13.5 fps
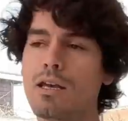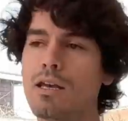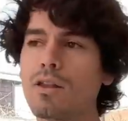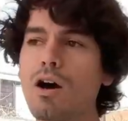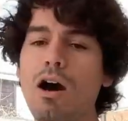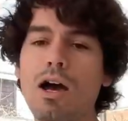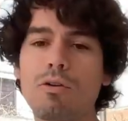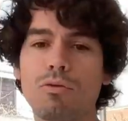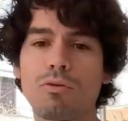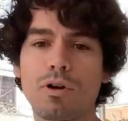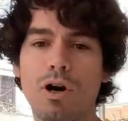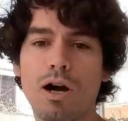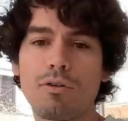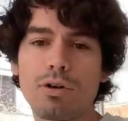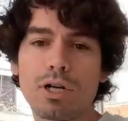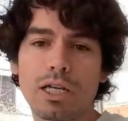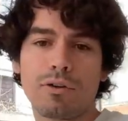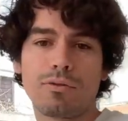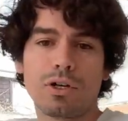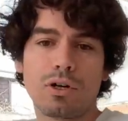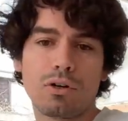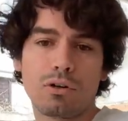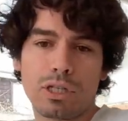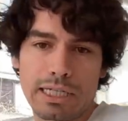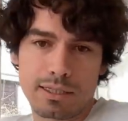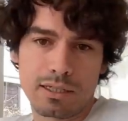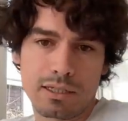The irony of it all
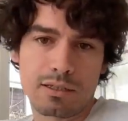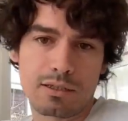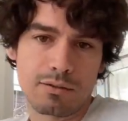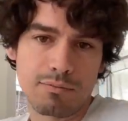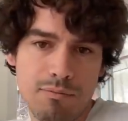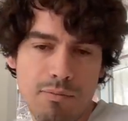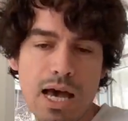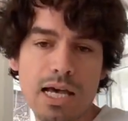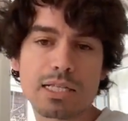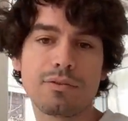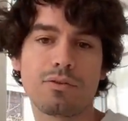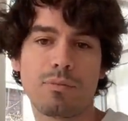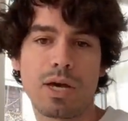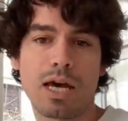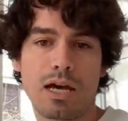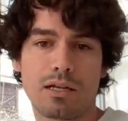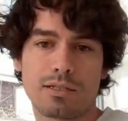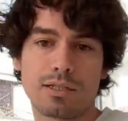is there's massive amounts.